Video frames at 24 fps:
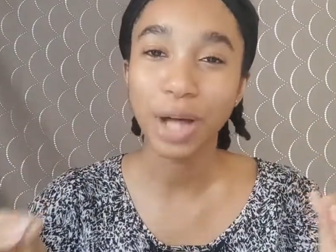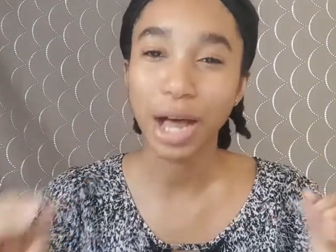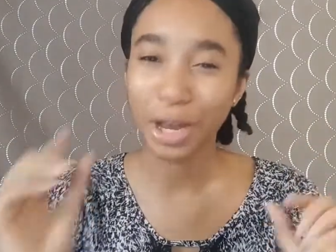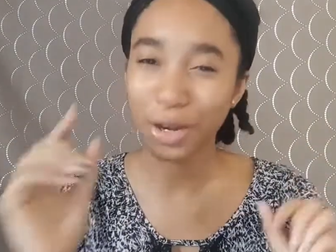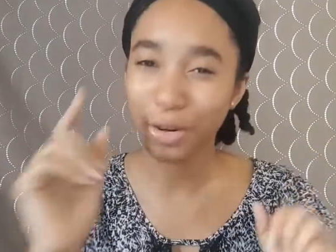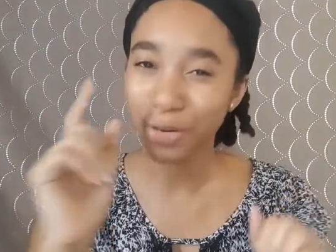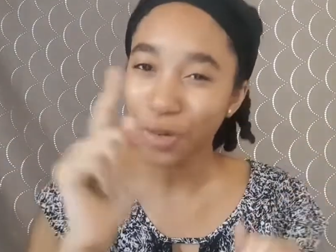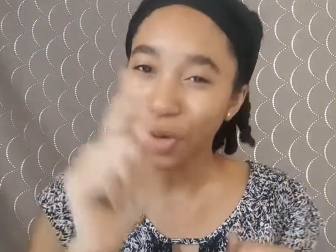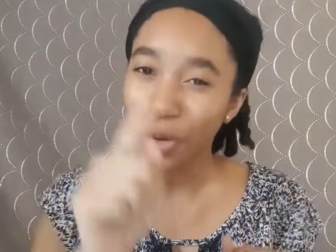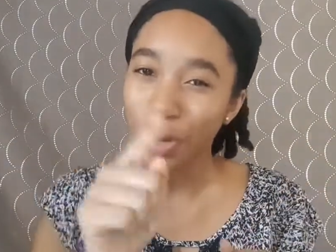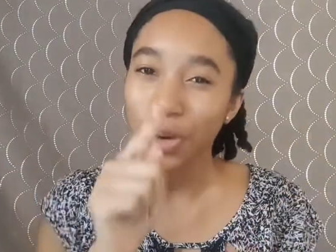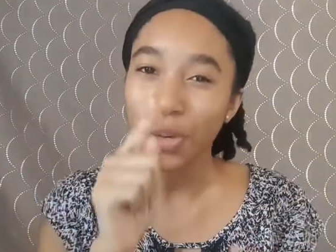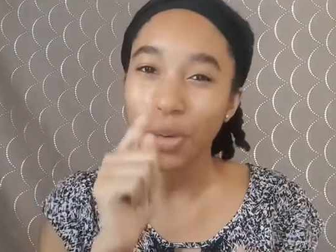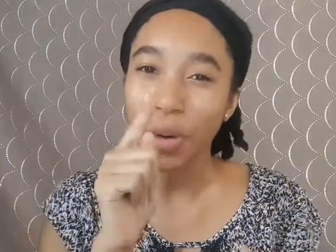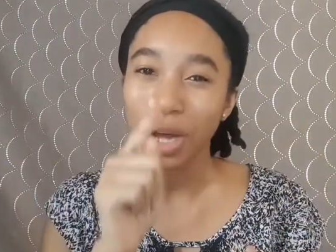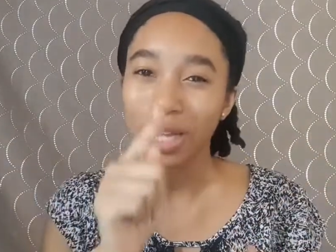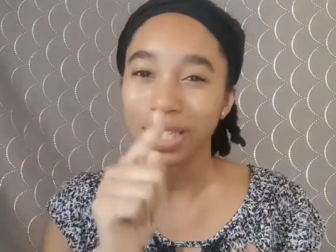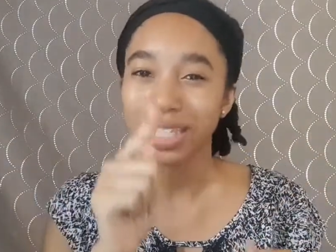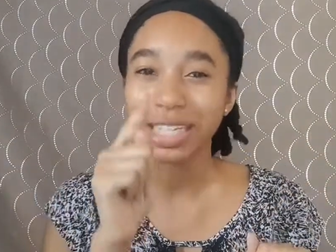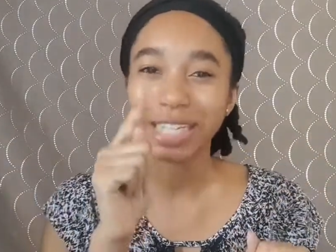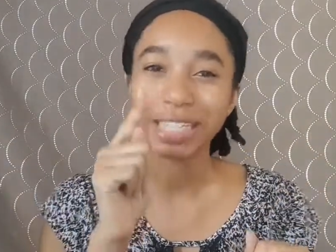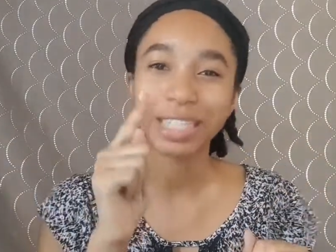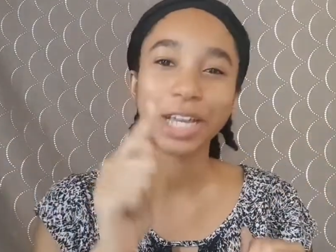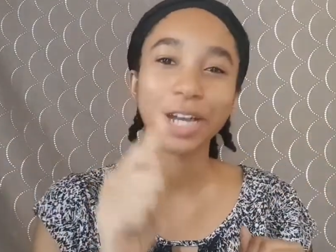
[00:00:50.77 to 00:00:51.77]
I know you
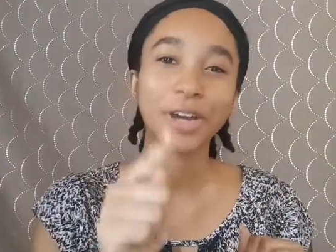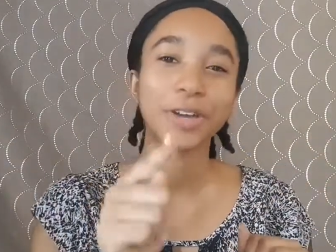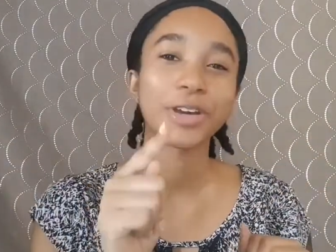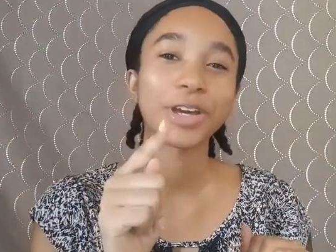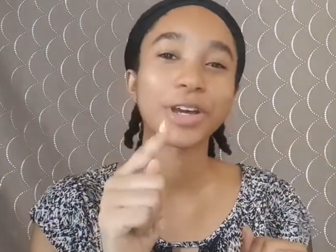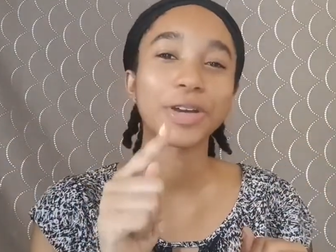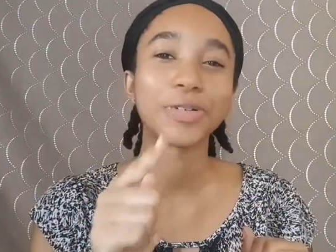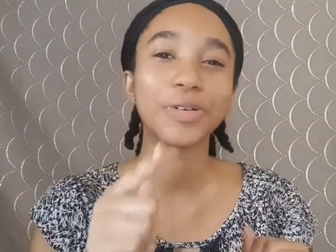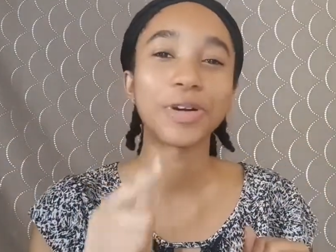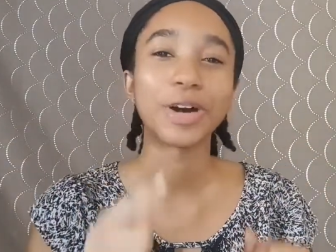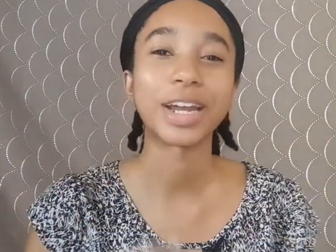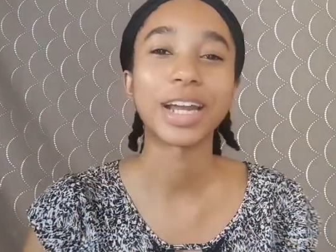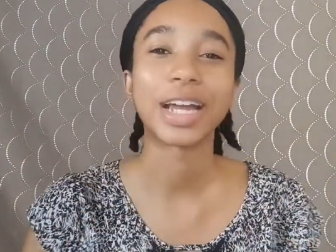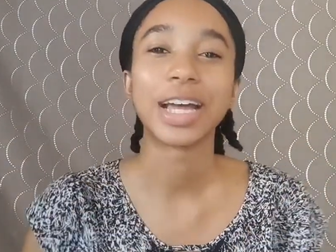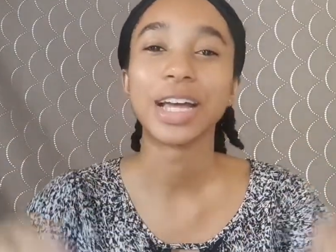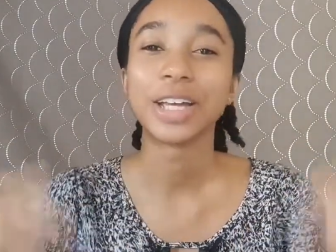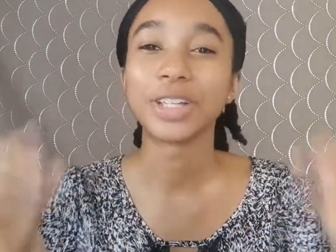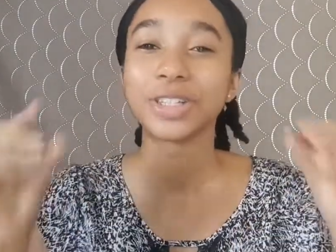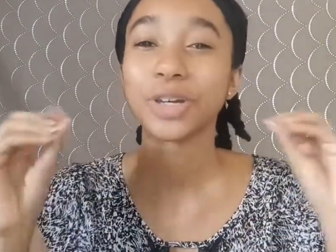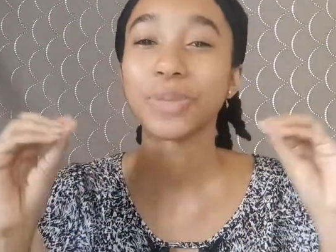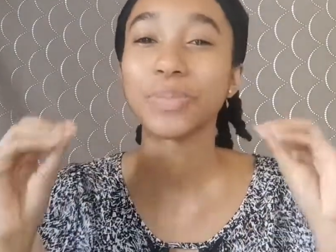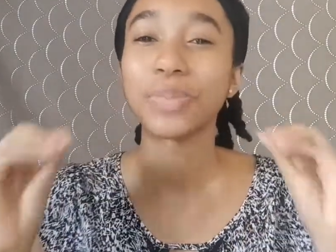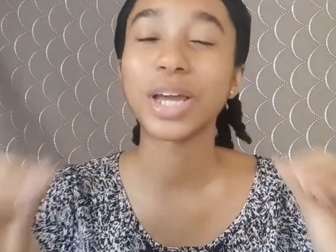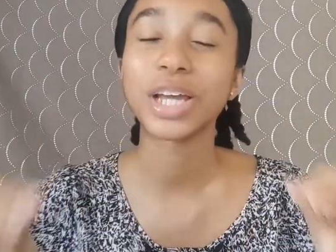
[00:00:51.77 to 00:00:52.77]
want to get a grade 1,
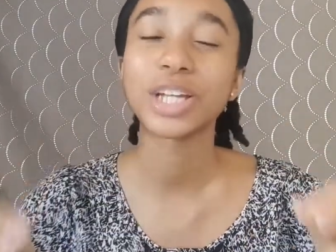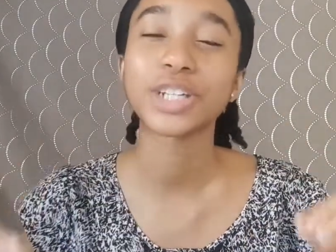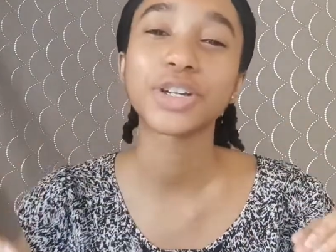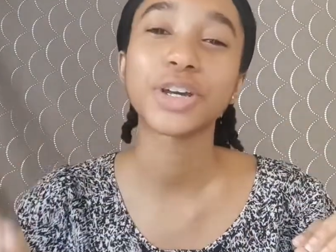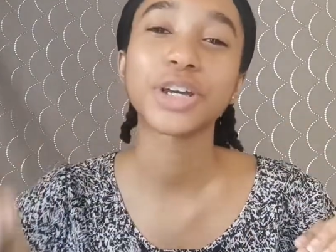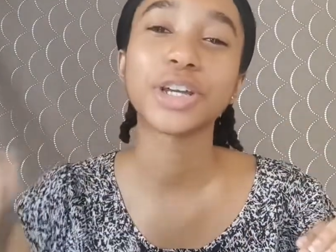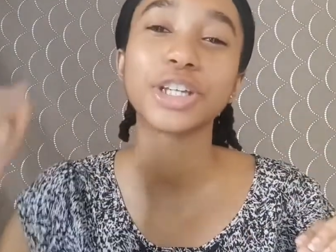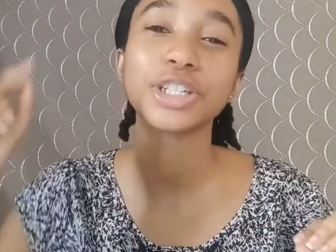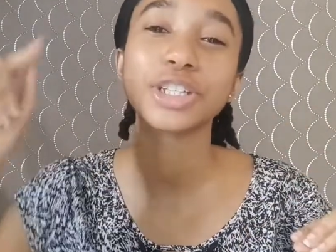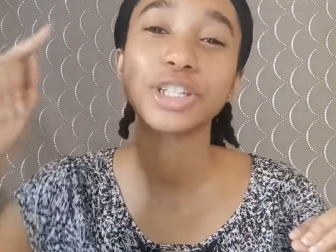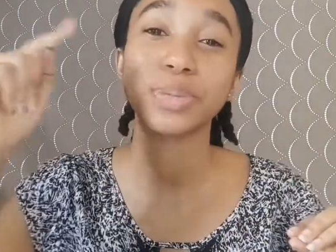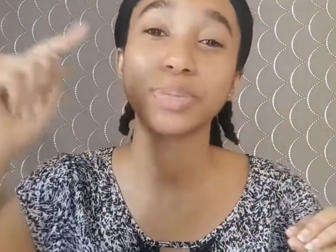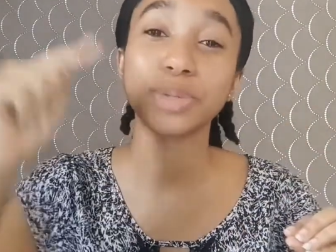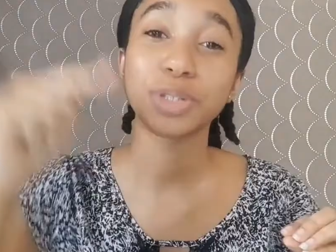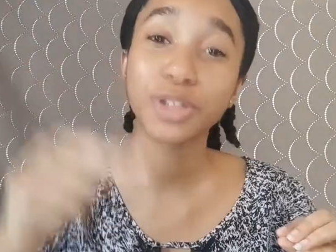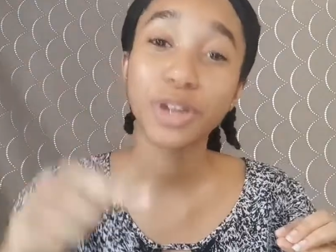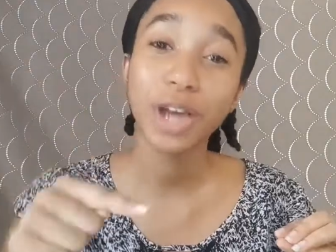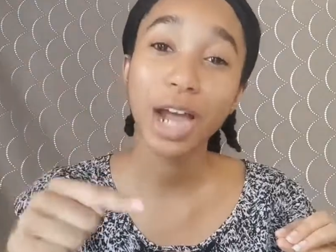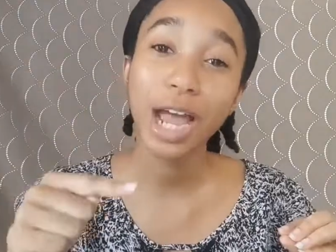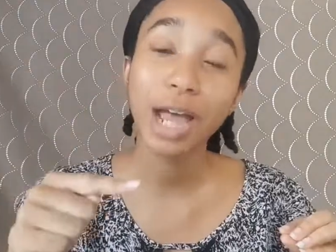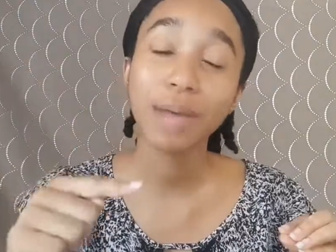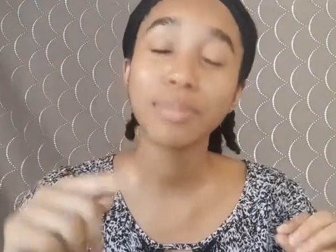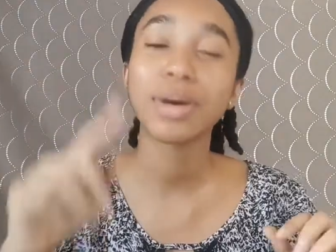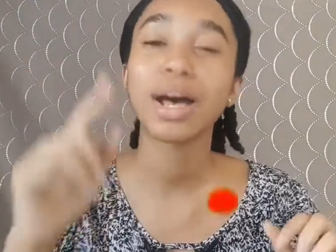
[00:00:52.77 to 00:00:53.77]
so make sure you
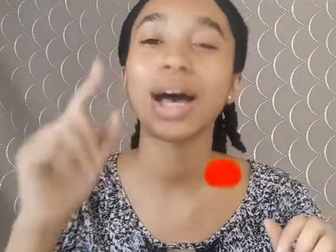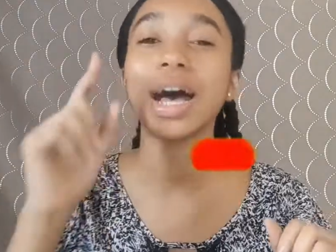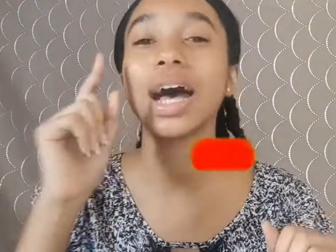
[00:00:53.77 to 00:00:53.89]
subscribe